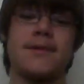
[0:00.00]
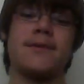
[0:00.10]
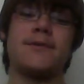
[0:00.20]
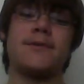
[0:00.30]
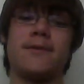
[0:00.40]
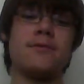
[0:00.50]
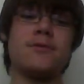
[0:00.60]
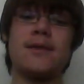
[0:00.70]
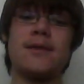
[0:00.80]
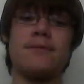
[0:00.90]
So
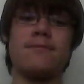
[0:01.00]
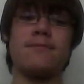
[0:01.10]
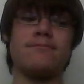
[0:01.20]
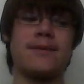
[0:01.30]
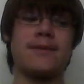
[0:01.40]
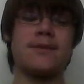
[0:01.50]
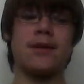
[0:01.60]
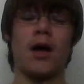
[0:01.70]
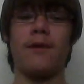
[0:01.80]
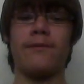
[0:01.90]
those are the methods
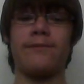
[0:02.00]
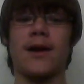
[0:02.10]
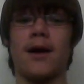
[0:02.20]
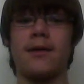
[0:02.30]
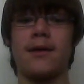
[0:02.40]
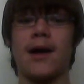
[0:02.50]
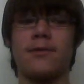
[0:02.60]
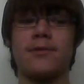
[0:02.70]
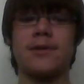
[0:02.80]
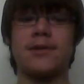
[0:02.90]
of cutting
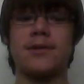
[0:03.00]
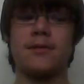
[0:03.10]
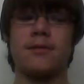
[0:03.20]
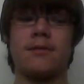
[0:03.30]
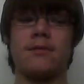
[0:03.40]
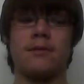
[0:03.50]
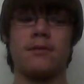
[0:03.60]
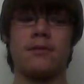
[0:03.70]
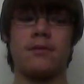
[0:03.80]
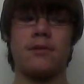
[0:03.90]
out
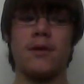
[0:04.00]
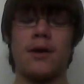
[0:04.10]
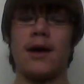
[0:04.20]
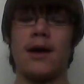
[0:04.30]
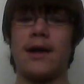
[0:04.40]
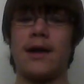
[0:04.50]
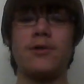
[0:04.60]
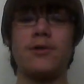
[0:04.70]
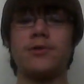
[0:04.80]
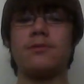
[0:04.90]
and how
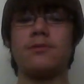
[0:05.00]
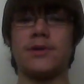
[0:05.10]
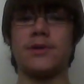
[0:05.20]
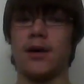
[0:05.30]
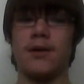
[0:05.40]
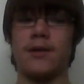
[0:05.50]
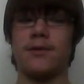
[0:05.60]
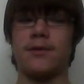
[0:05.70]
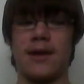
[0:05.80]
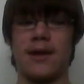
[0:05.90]
to deal
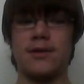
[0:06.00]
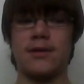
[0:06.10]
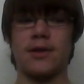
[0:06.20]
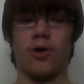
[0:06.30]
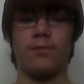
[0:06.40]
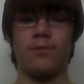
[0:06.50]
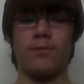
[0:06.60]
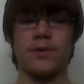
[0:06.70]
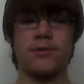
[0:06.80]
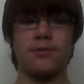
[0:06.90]
with, manage, and cope
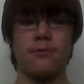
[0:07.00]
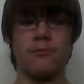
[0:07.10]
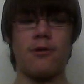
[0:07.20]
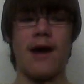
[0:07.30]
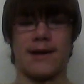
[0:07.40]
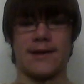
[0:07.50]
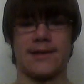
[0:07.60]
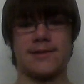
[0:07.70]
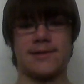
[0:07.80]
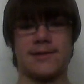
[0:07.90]
with
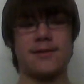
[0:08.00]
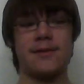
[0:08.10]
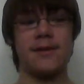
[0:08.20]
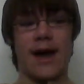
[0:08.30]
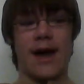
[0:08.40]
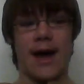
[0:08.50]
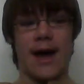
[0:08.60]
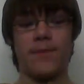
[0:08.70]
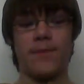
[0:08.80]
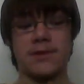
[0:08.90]
stress. I
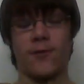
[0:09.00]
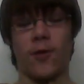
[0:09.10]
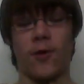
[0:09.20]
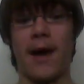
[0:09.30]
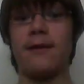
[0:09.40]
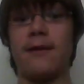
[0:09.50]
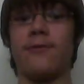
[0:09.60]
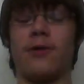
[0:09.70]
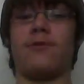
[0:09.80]
hope that was informative.